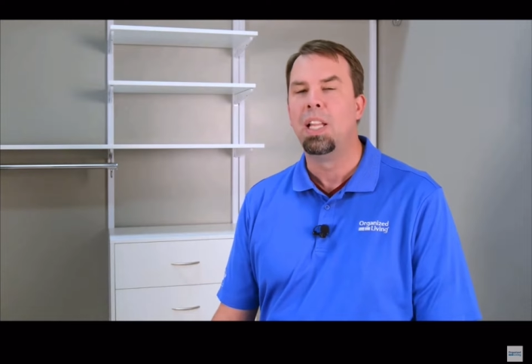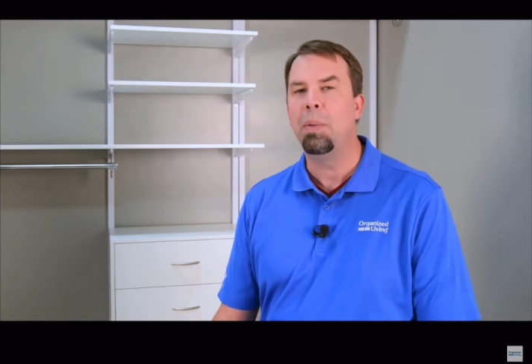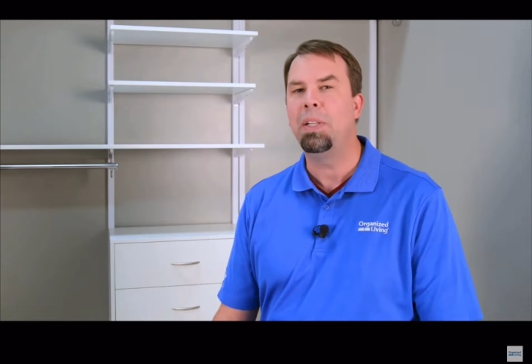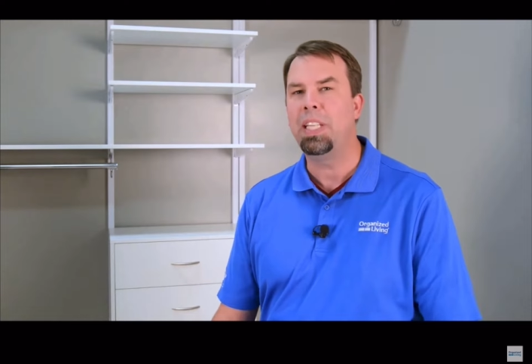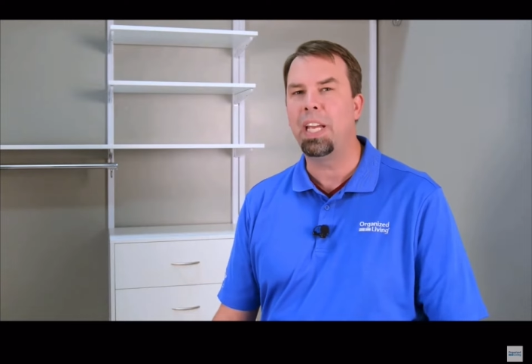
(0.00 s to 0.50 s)

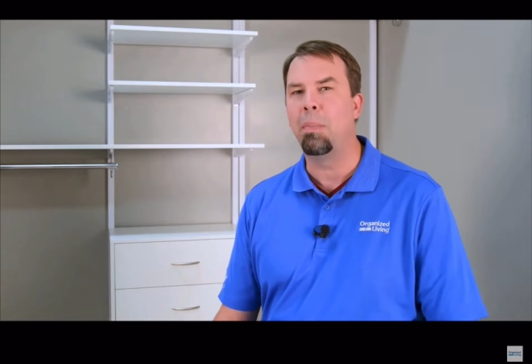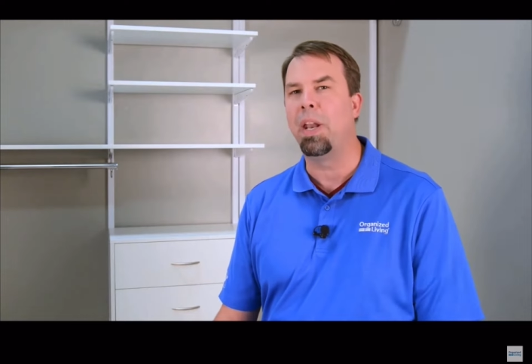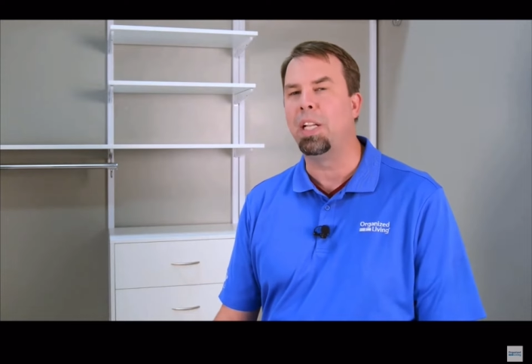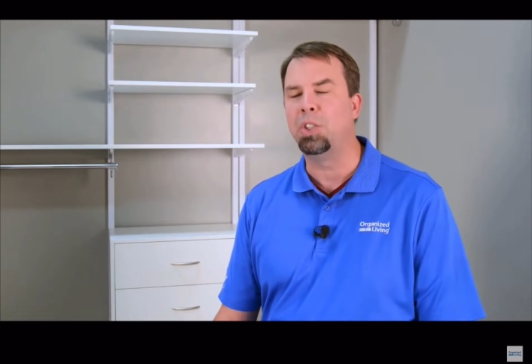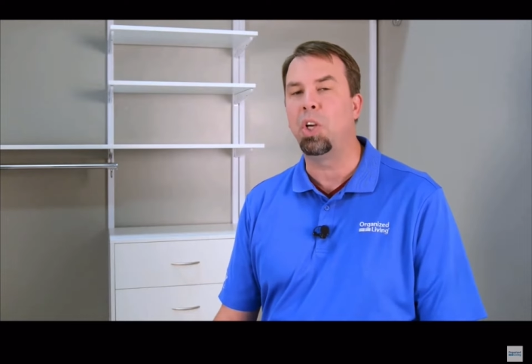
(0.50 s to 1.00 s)
Let me take a
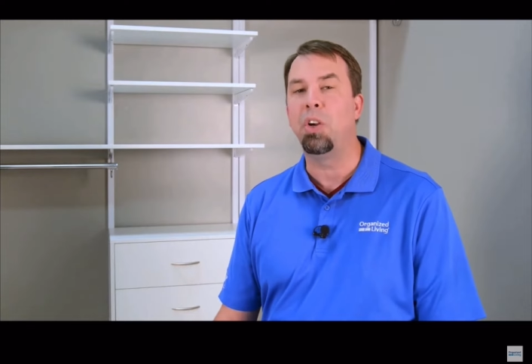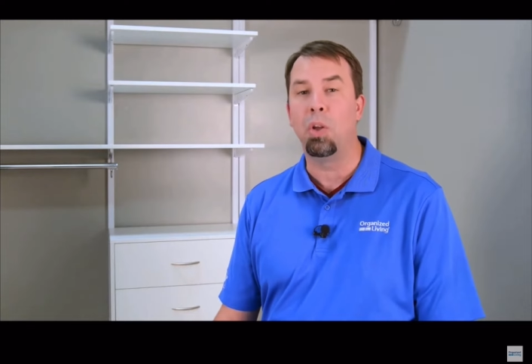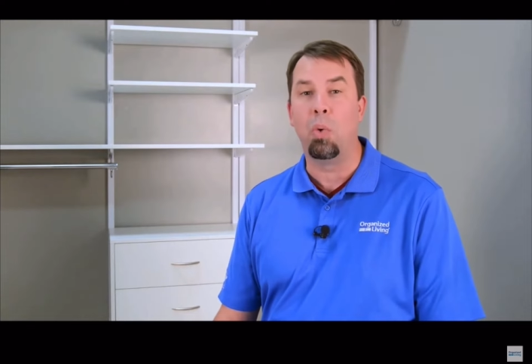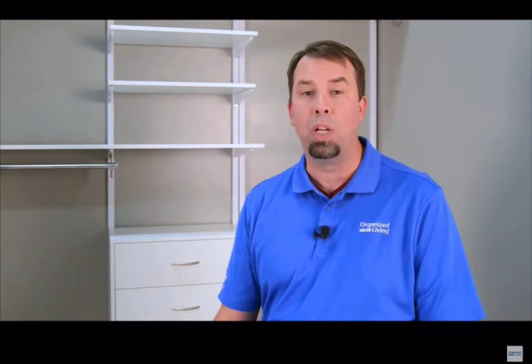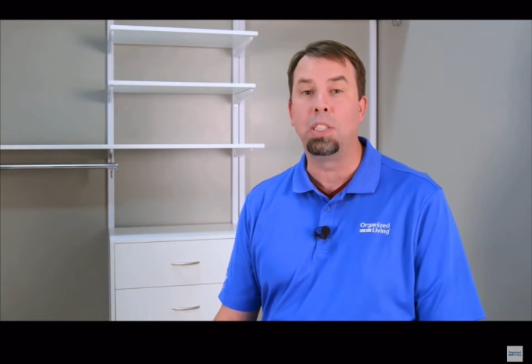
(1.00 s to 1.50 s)
minute and show you
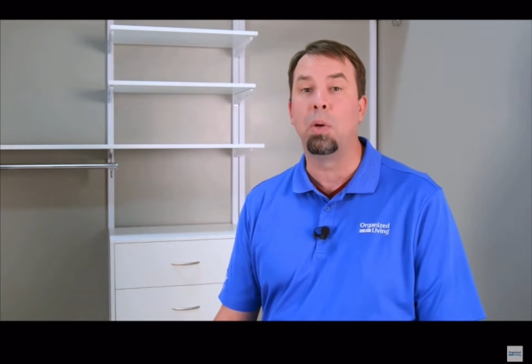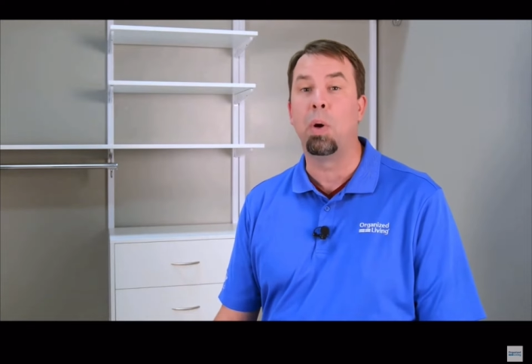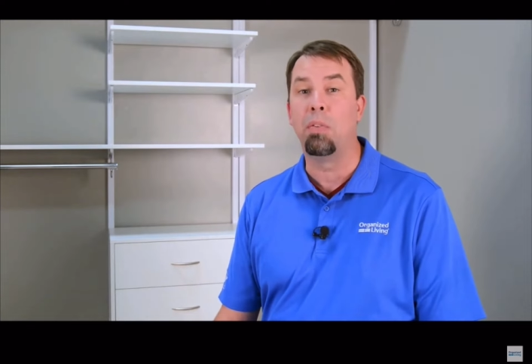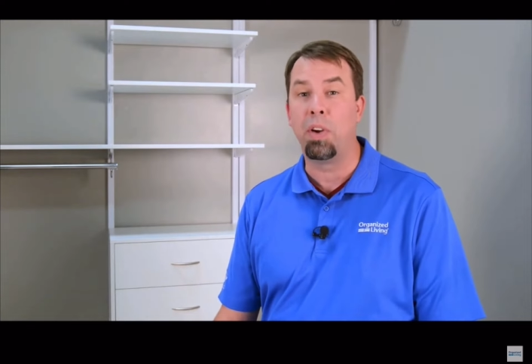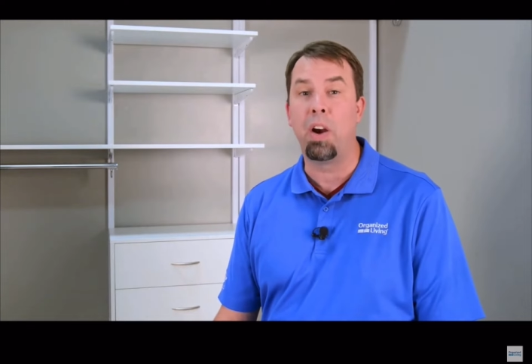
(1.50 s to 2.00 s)
the ones that
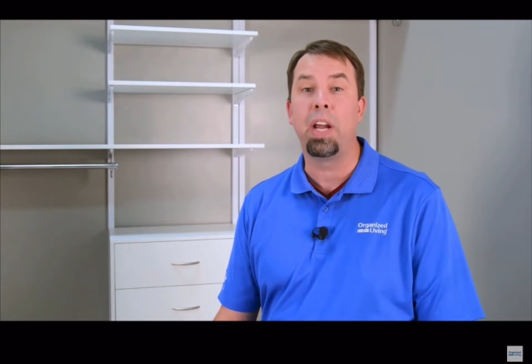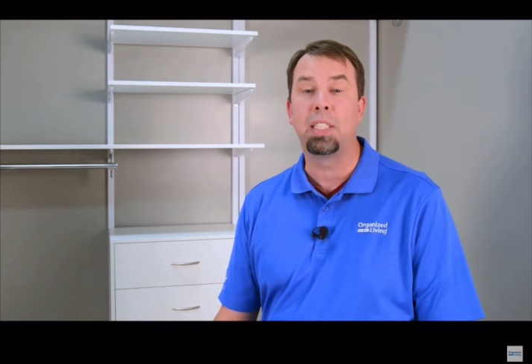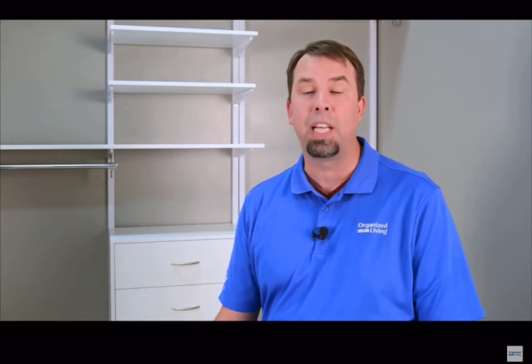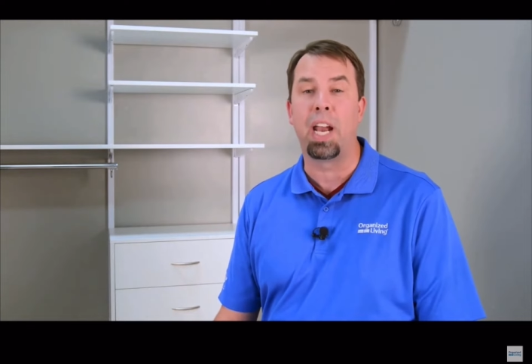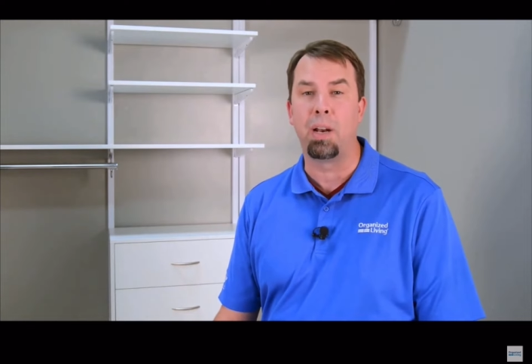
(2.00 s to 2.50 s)
we're very
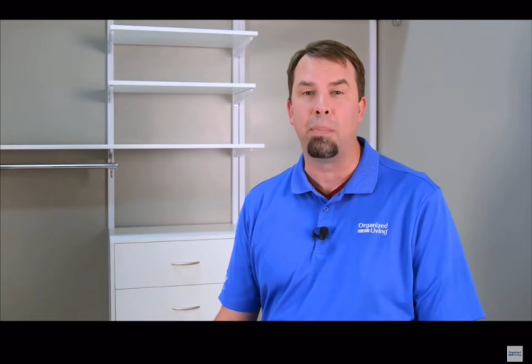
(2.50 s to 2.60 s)
excited